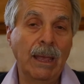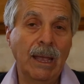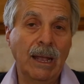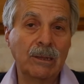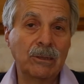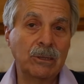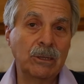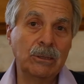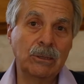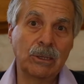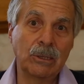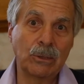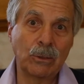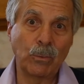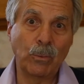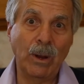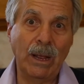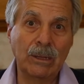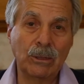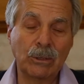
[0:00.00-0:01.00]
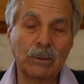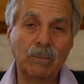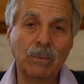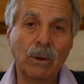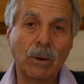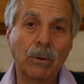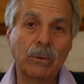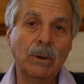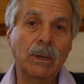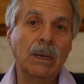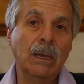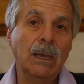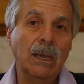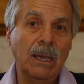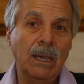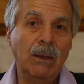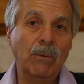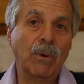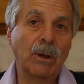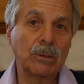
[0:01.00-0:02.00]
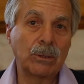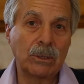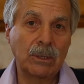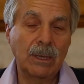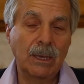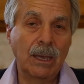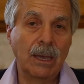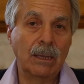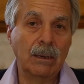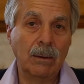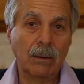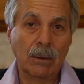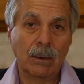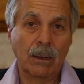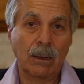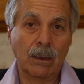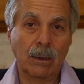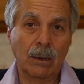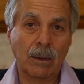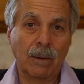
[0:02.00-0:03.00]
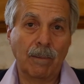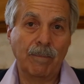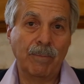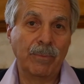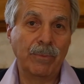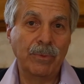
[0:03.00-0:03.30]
And since there's a ransom note, he wants to get uh,